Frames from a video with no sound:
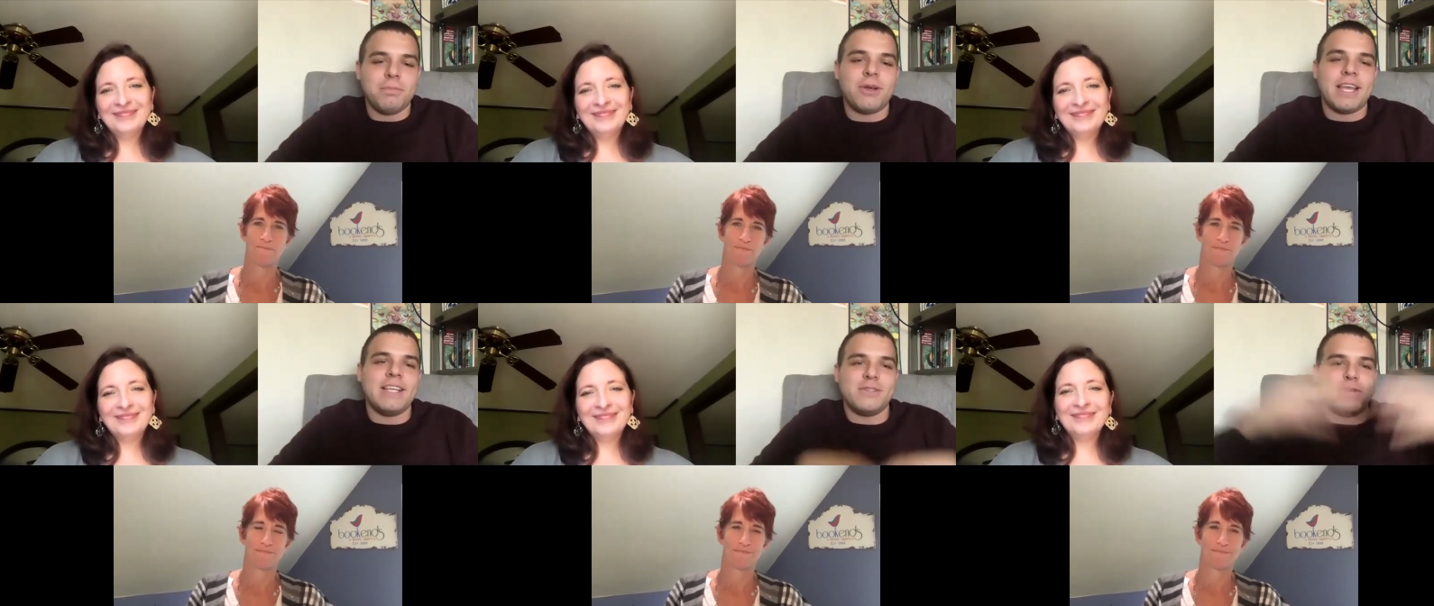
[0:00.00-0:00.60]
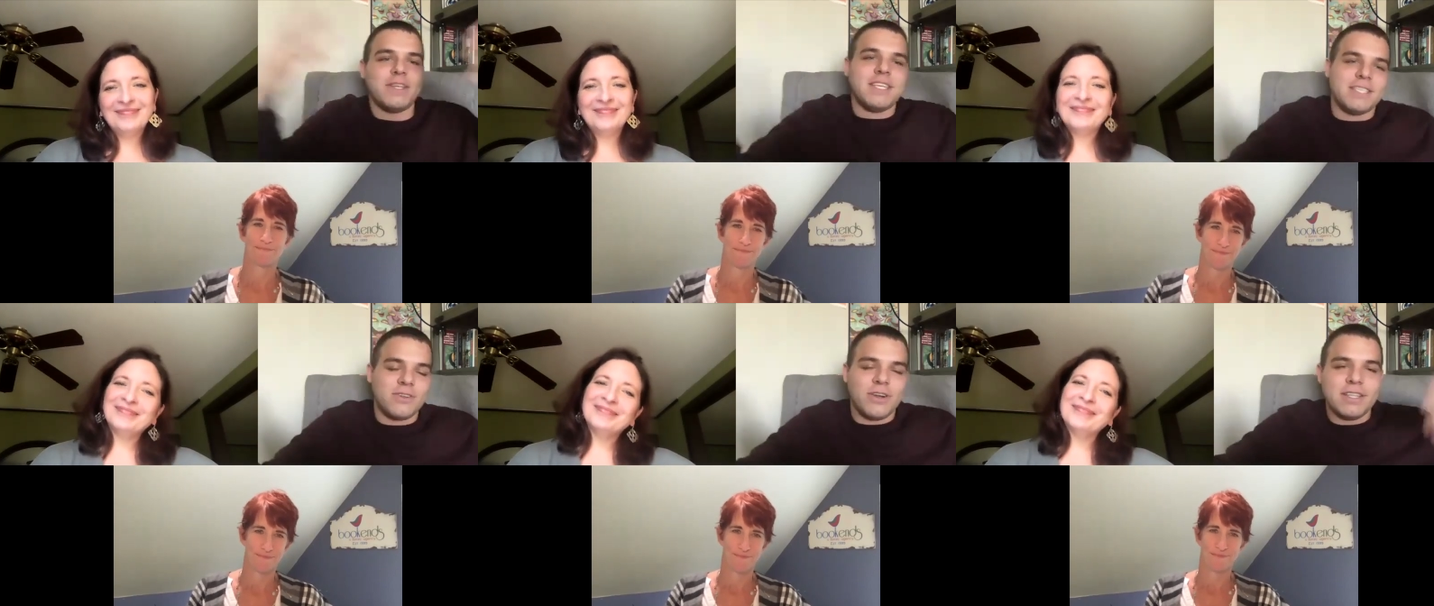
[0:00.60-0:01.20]
Speaker 1: Bookends really
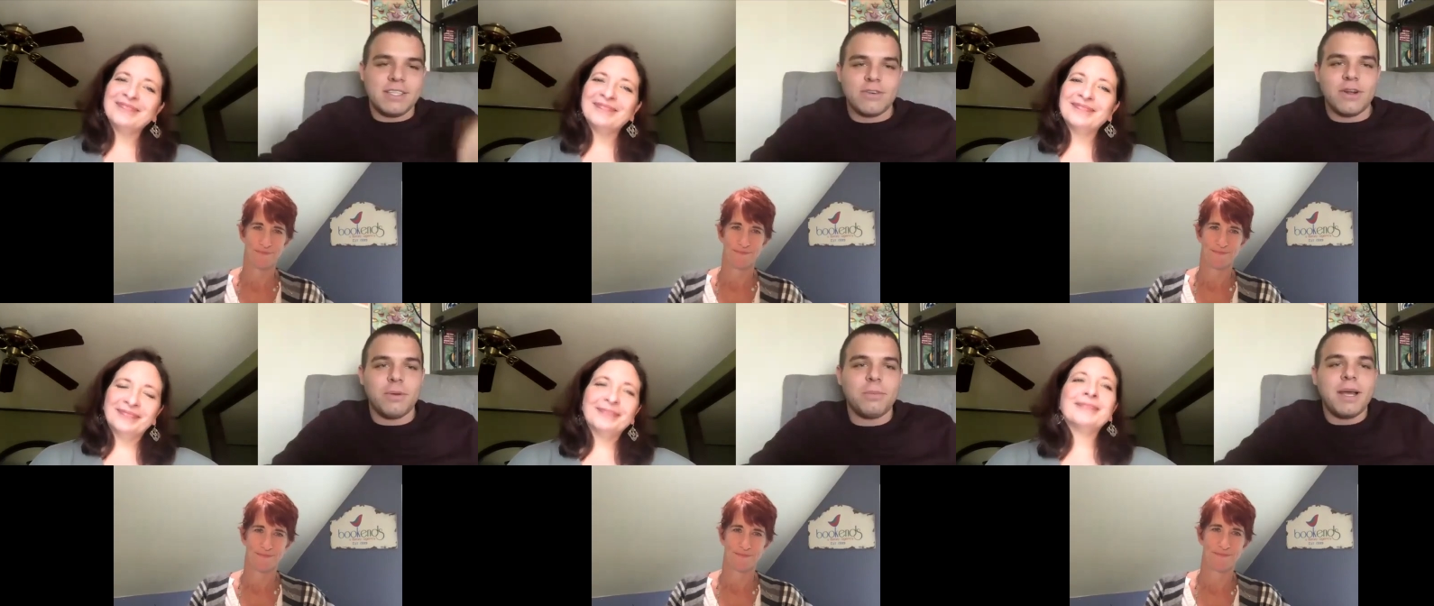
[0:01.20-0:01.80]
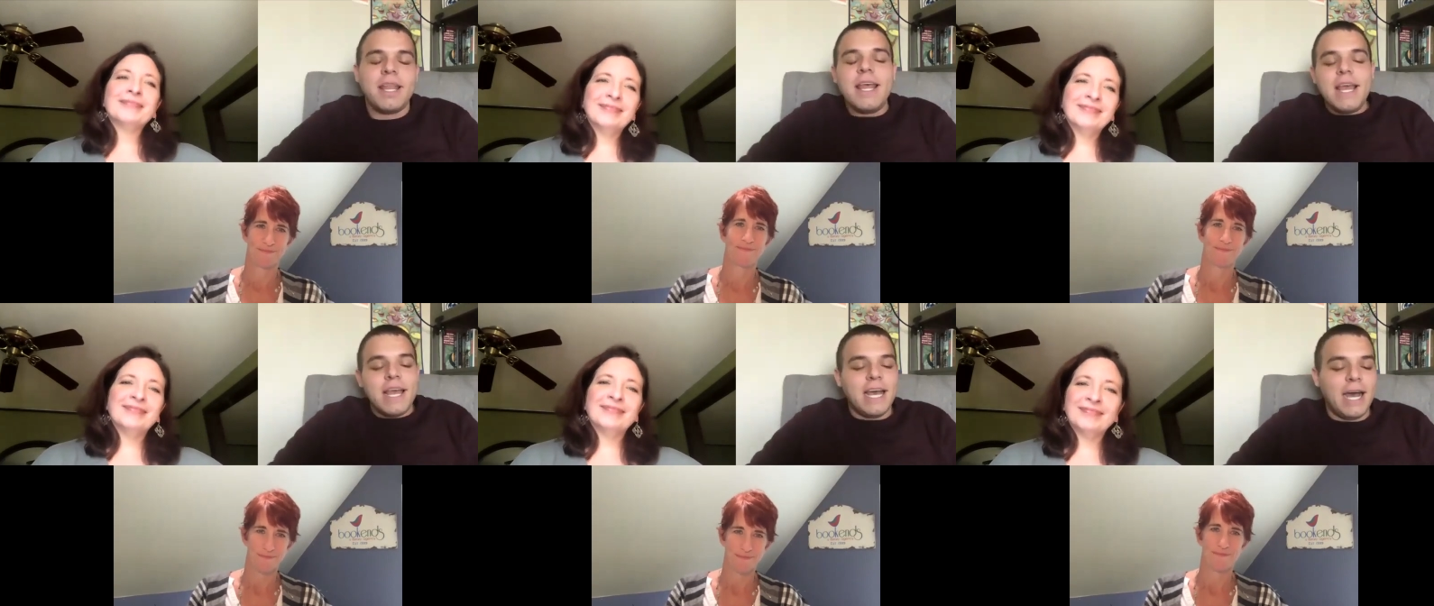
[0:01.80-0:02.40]
started to grow. But
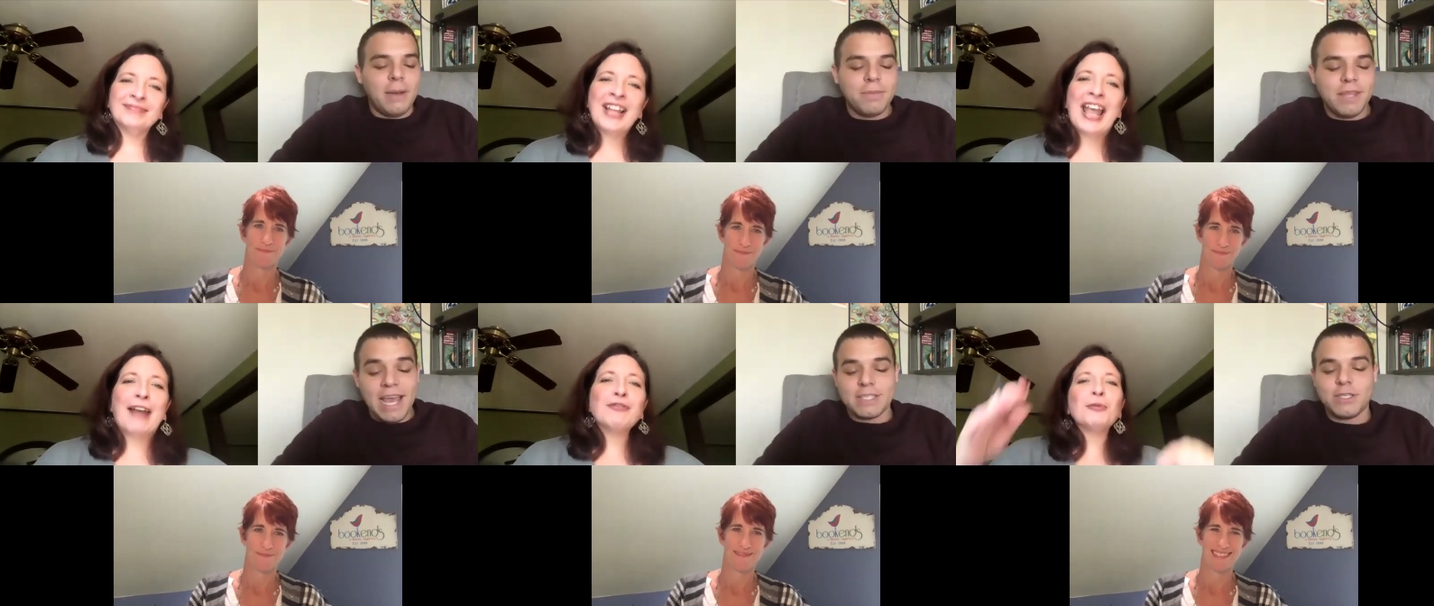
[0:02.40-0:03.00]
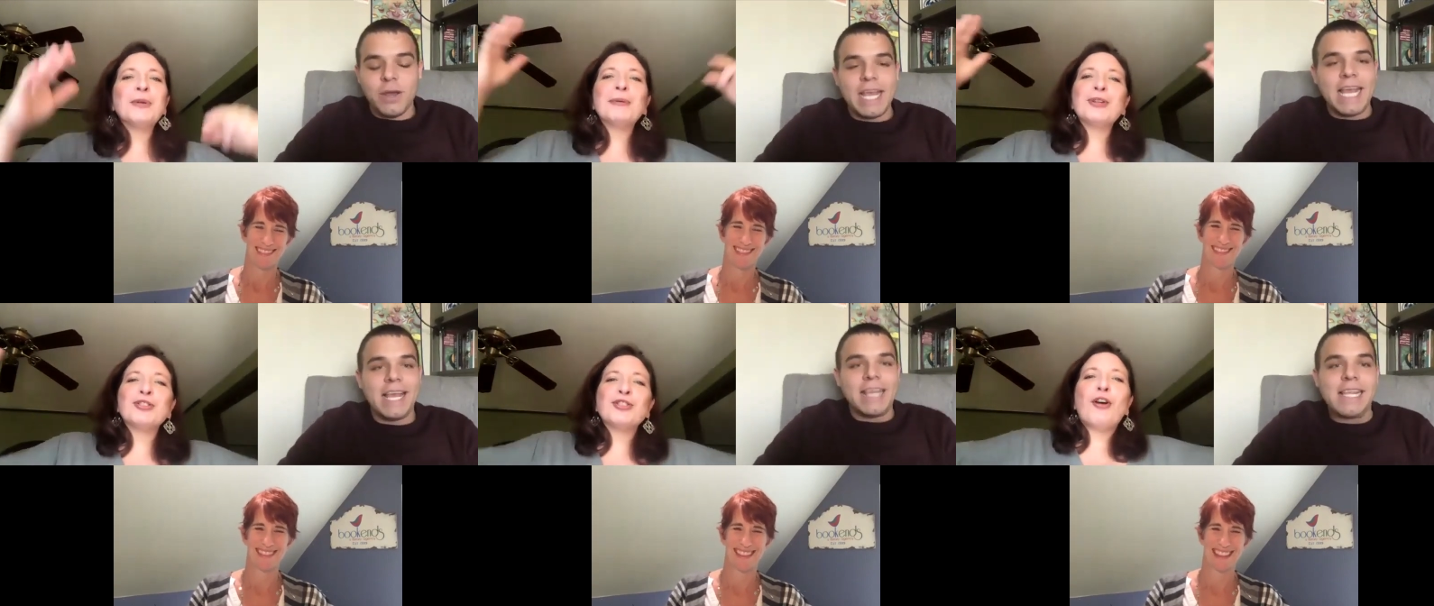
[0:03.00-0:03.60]
um, yeah, so,
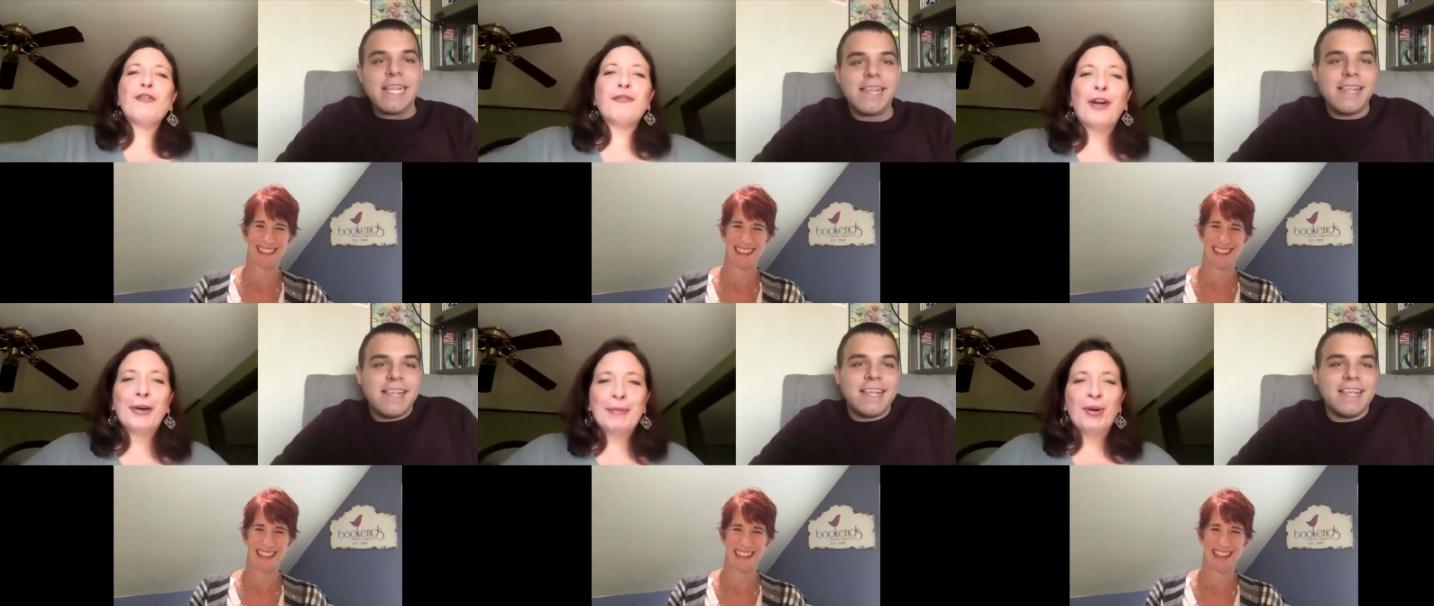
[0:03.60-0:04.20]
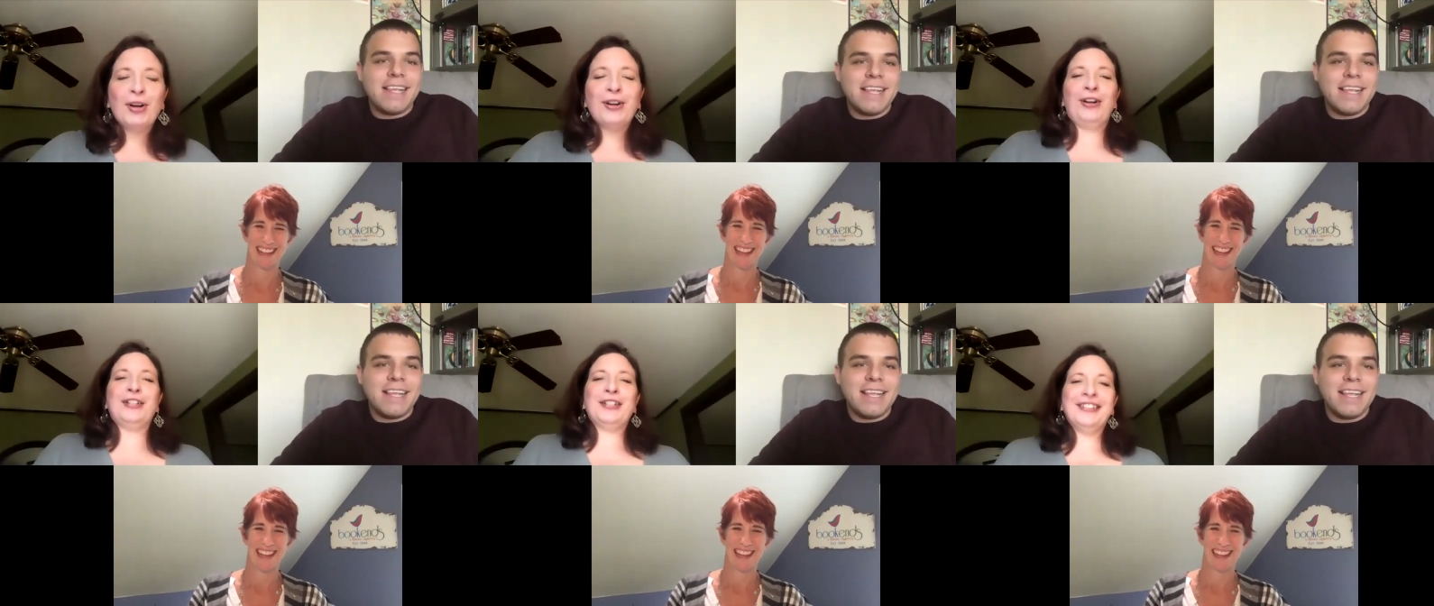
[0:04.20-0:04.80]
so
Speaker 2: far apart.
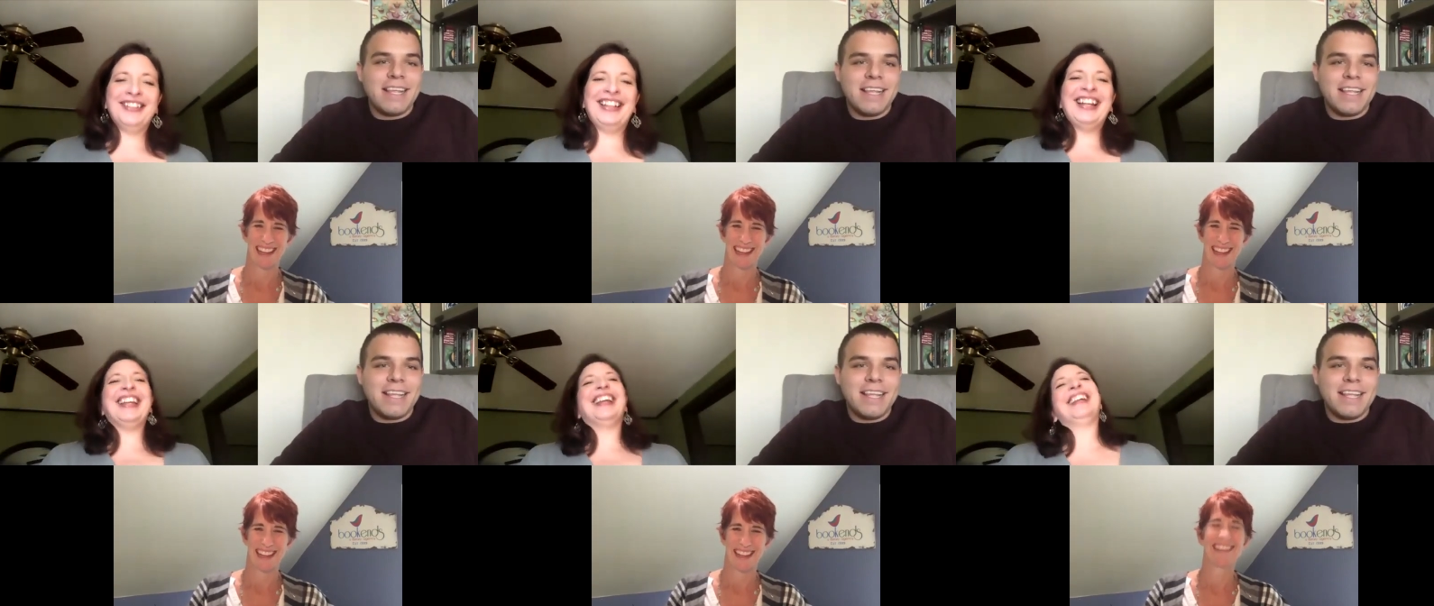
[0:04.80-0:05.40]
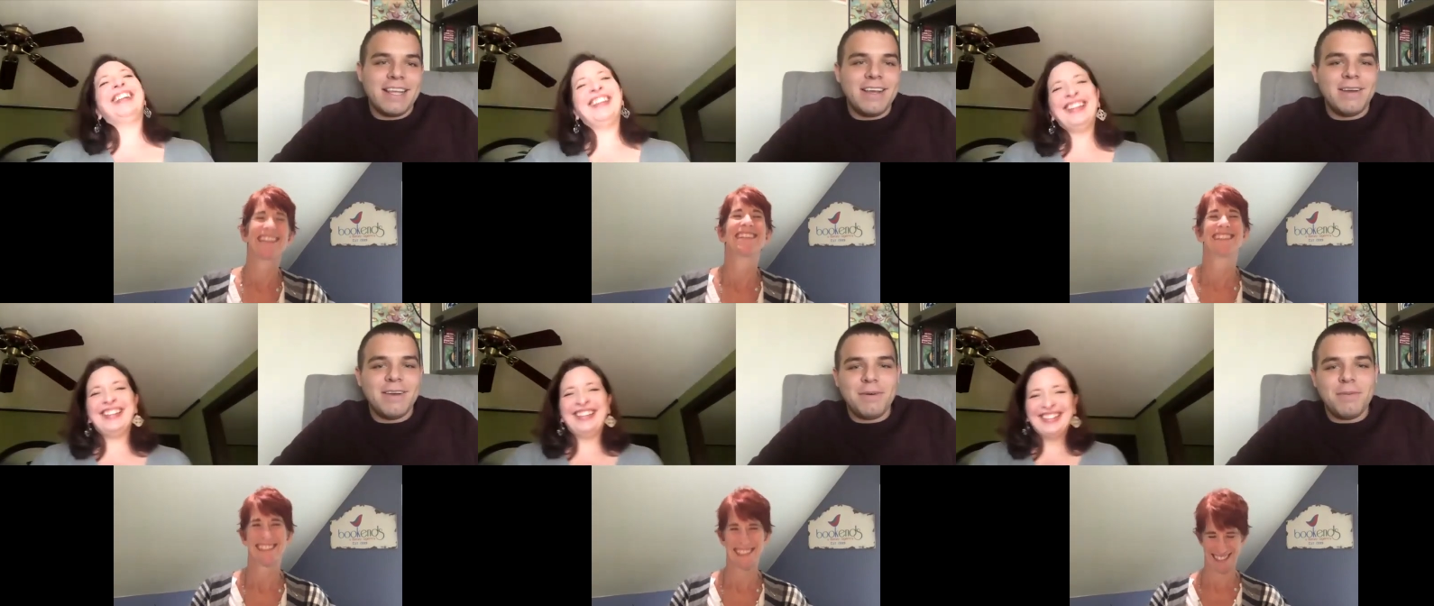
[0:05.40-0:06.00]

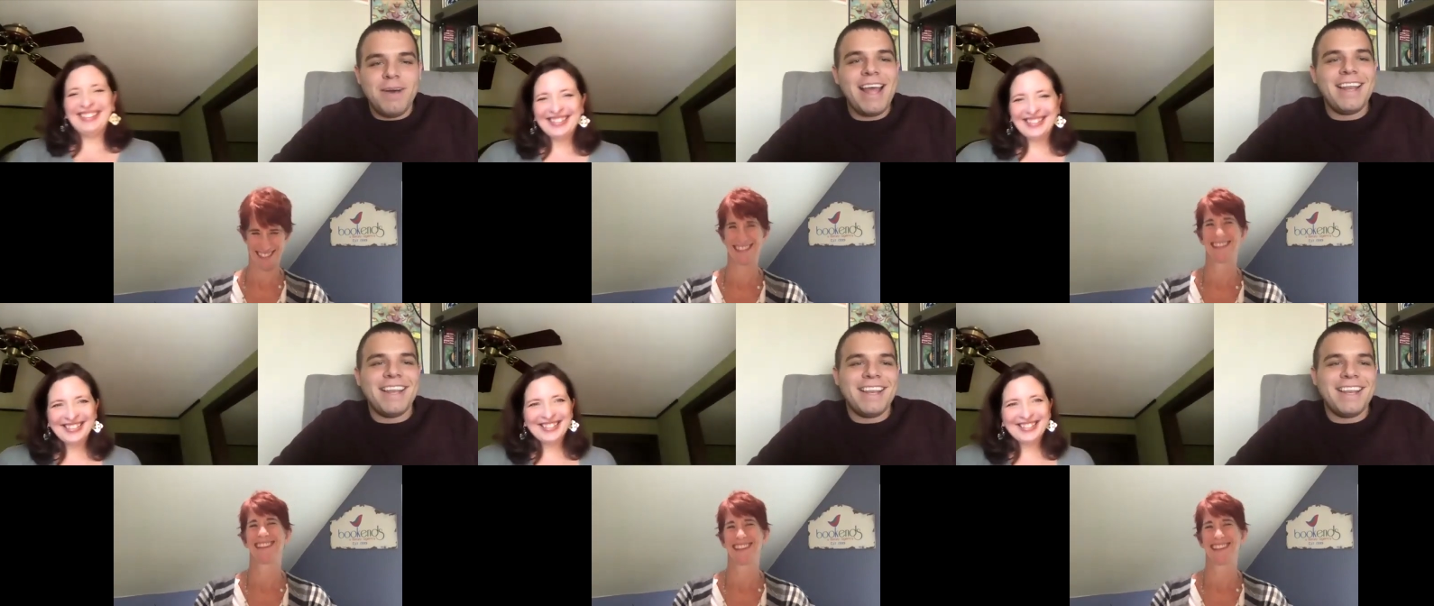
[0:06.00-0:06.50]
What?